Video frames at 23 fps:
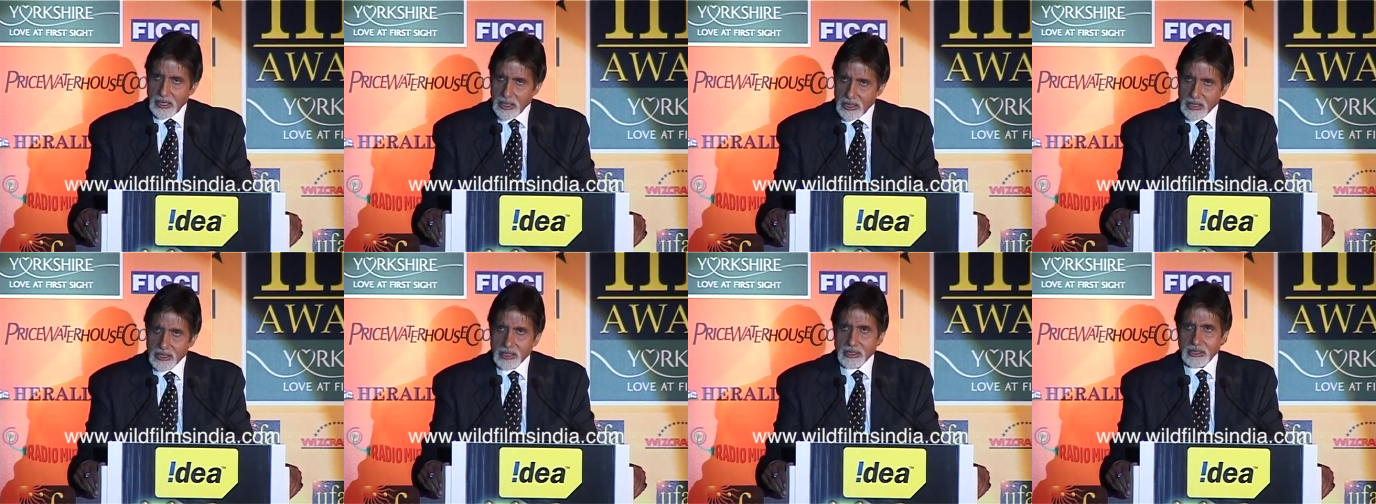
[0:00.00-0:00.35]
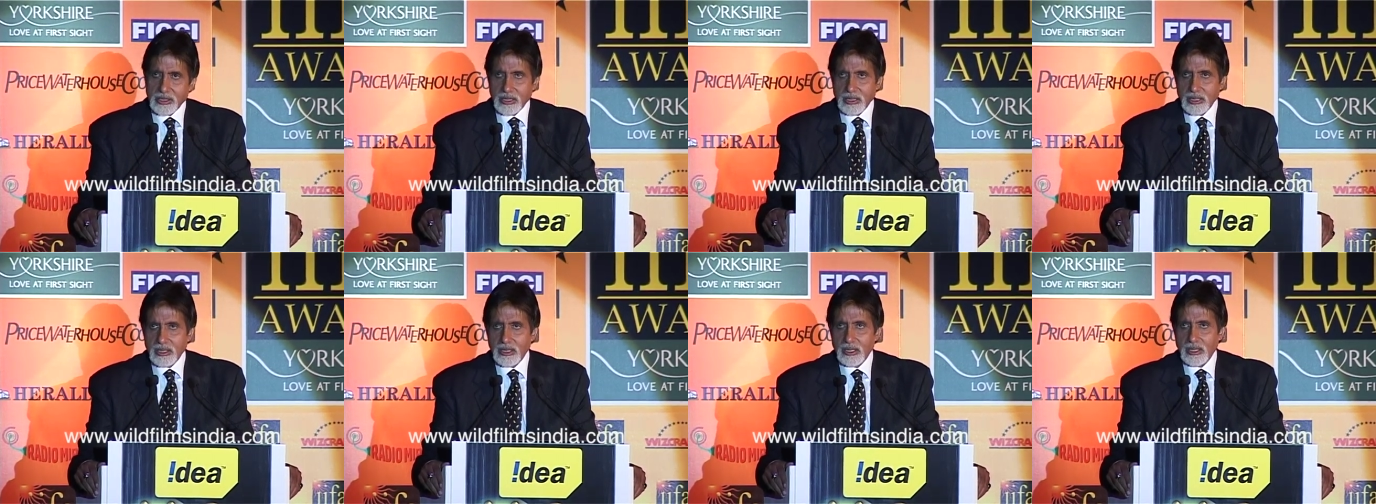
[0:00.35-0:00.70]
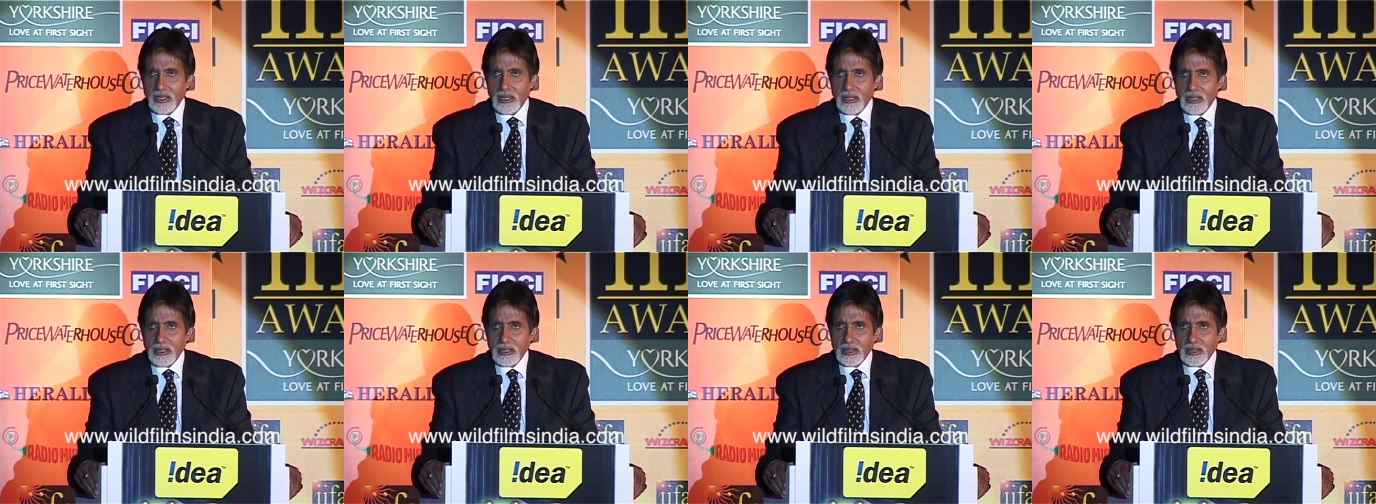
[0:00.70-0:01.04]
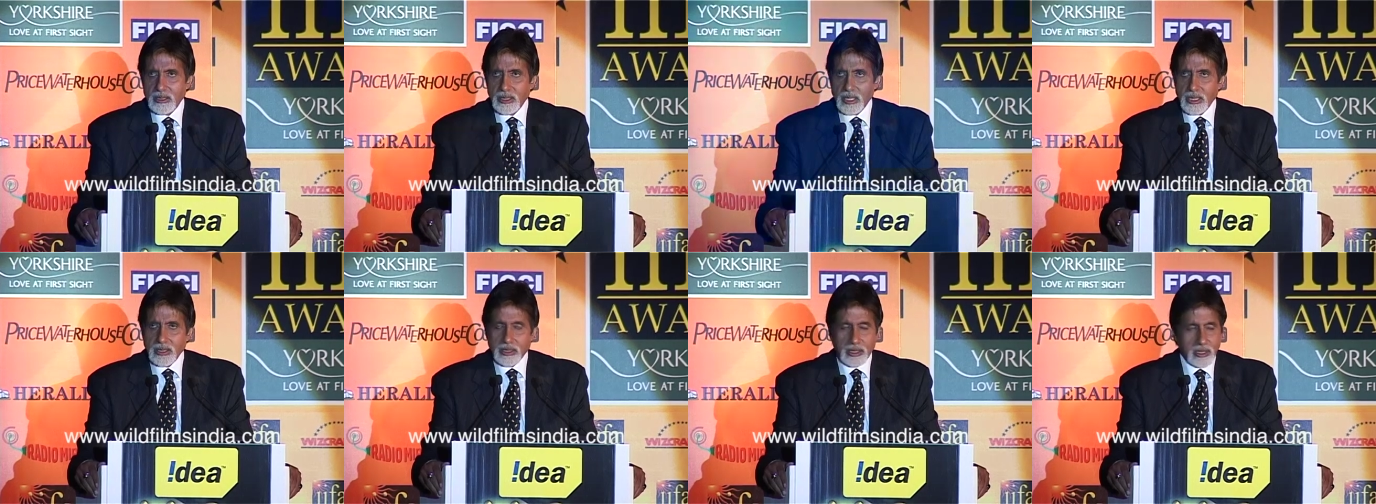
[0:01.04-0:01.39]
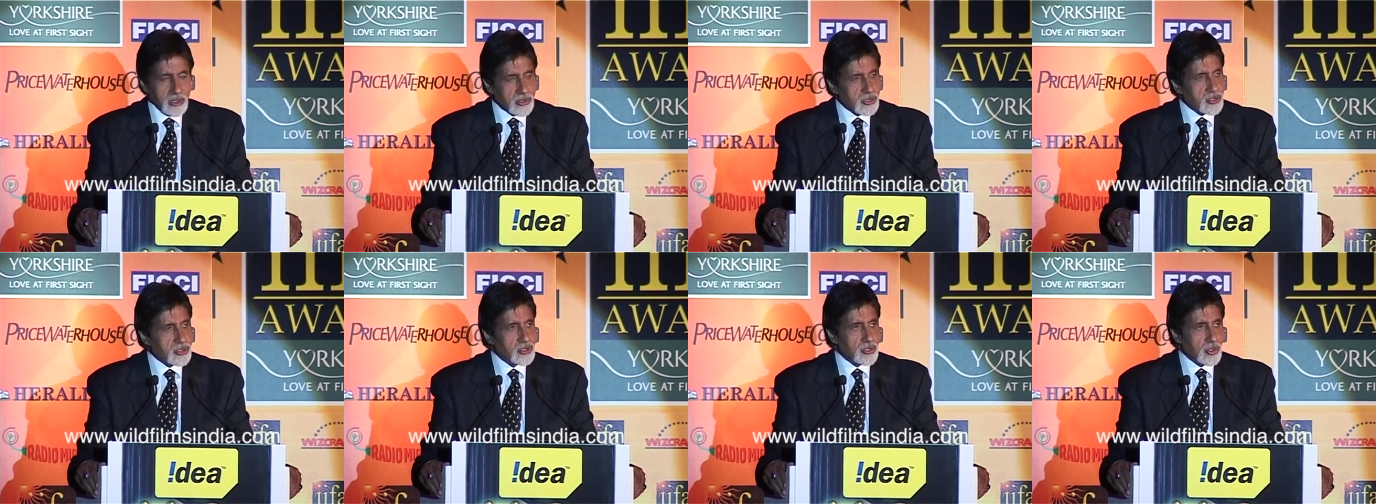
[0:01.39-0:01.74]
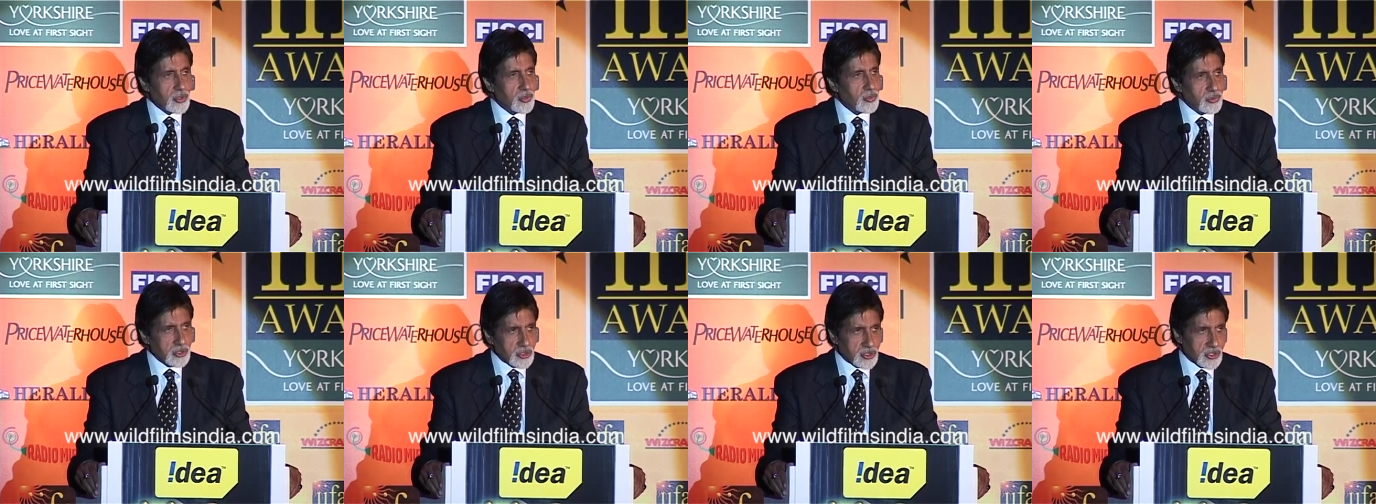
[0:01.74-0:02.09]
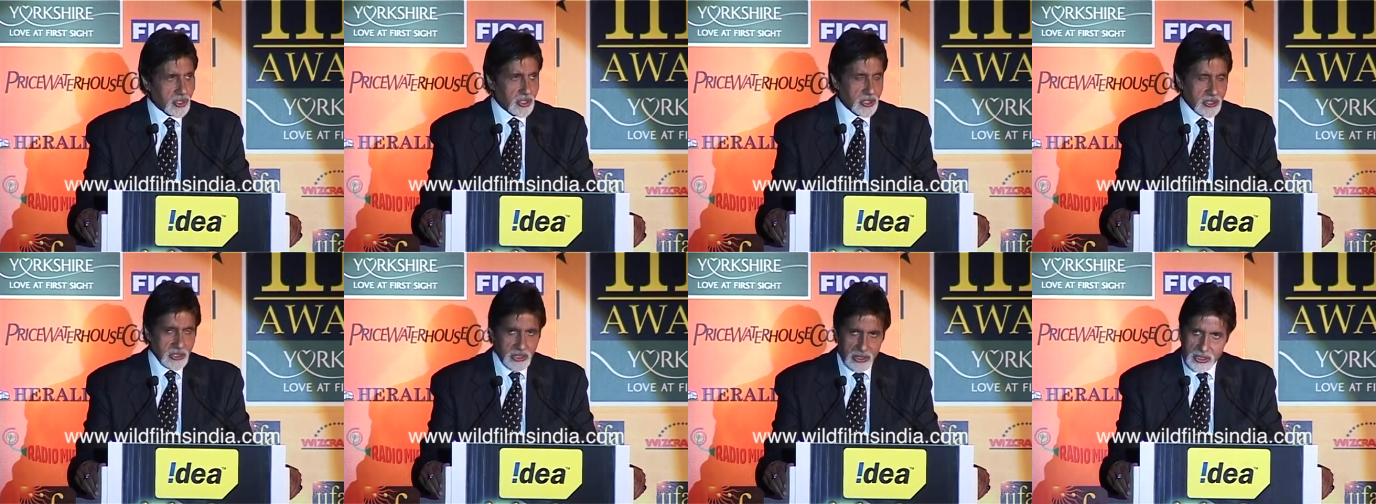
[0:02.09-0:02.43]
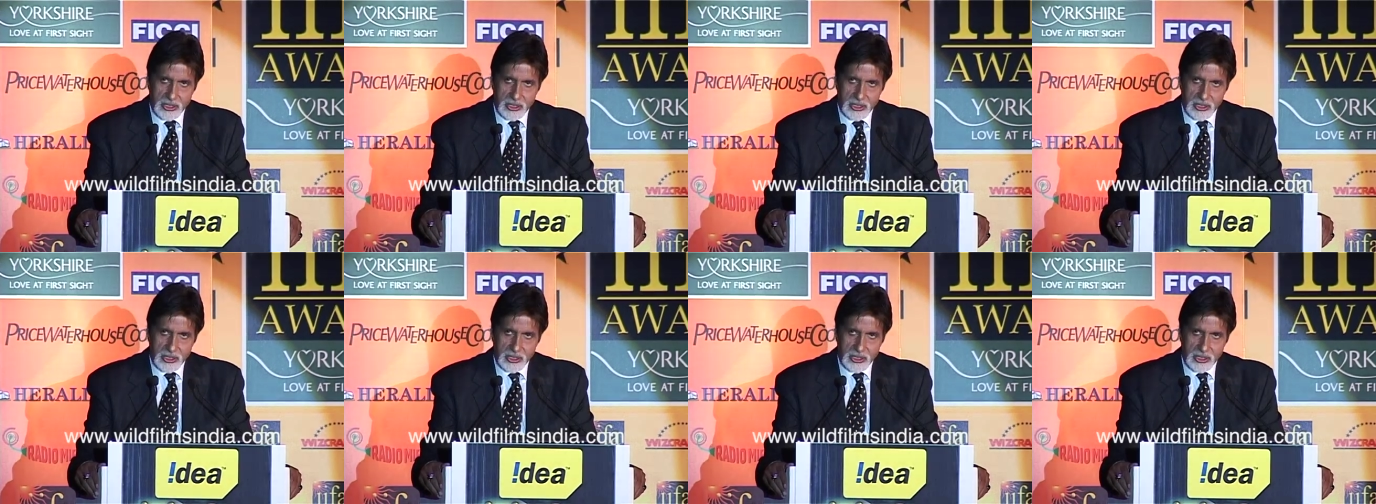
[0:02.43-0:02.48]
the dignity that it so richly